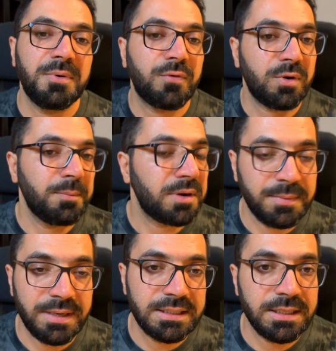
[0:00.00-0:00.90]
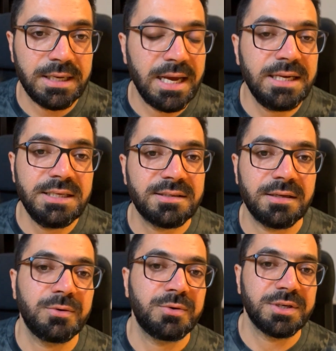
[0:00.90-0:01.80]
before implementing any
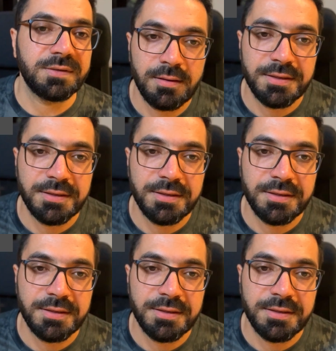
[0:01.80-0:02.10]
solution.